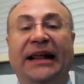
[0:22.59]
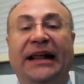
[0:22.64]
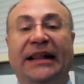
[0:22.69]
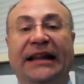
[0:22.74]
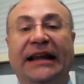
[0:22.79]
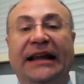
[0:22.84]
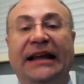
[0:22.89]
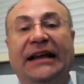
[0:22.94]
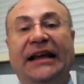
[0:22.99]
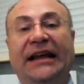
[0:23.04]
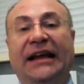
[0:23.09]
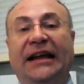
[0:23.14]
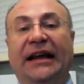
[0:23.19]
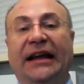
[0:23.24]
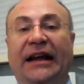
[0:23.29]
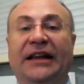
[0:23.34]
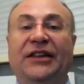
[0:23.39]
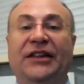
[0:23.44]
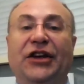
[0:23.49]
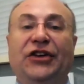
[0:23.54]
I think
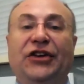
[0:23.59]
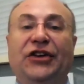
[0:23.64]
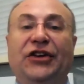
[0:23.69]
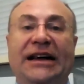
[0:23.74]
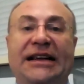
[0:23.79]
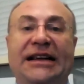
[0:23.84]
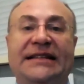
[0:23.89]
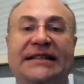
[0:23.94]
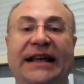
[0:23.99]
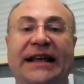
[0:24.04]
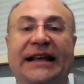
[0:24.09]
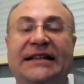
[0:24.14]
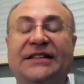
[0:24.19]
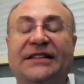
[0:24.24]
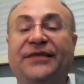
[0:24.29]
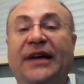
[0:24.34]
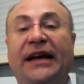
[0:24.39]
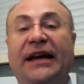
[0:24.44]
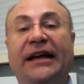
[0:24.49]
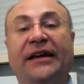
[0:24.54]
in the United
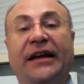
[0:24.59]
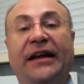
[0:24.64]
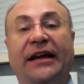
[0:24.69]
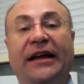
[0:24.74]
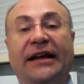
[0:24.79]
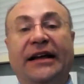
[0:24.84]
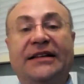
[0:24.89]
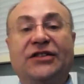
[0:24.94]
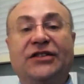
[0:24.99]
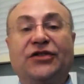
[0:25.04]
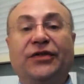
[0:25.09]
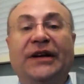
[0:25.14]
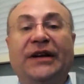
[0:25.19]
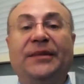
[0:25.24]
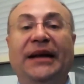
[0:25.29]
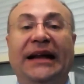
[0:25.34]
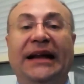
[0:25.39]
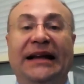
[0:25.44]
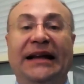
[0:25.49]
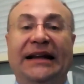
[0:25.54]
States, we are
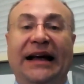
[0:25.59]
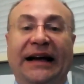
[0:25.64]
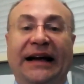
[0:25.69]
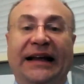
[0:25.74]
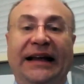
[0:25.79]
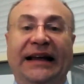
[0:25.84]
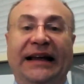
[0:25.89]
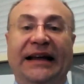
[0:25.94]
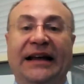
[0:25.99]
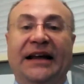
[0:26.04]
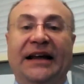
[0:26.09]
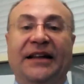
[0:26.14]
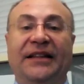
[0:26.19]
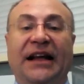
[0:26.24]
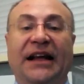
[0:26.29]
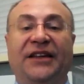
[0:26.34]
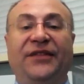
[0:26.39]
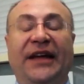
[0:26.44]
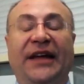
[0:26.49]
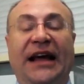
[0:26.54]
extremely lucky
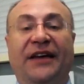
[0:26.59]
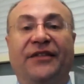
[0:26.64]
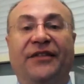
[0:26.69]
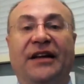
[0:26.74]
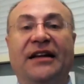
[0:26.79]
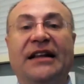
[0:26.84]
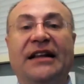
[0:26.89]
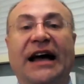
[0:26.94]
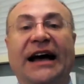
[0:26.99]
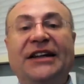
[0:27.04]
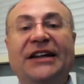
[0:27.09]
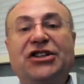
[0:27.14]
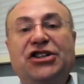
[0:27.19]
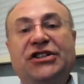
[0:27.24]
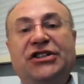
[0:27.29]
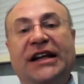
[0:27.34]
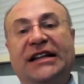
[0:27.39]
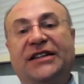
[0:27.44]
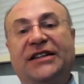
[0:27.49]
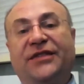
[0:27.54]
that we have a
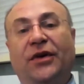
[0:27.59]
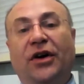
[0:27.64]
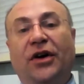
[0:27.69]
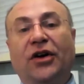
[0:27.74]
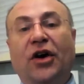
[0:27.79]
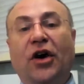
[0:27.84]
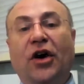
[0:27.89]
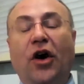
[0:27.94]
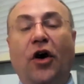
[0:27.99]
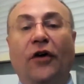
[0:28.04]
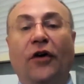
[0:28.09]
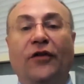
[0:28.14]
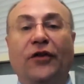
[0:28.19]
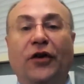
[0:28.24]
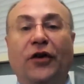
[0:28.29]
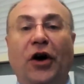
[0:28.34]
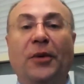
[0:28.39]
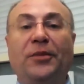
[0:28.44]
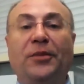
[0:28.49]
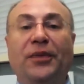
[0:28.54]
large network
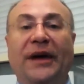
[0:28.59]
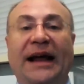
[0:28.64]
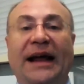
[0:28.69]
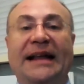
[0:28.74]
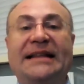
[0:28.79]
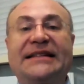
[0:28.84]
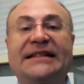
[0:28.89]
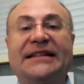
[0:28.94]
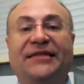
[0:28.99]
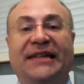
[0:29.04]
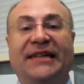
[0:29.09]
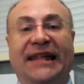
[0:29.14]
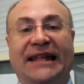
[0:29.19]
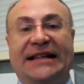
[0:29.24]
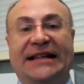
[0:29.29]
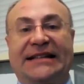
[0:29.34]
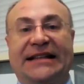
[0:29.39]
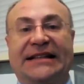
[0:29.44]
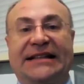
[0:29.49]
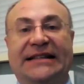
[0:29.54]
of comprehensive
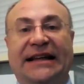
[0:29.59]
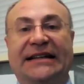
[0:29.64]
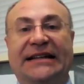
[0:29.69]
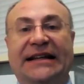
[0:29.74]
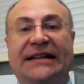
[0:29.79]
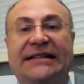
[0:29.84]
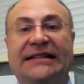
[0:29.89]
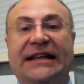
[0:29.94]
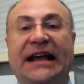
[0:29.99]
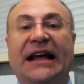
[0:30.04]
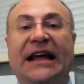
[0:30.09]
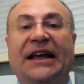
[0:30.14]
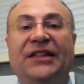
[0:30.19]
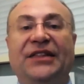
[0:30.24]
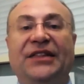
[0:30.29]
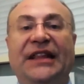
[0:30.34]
cancer centers.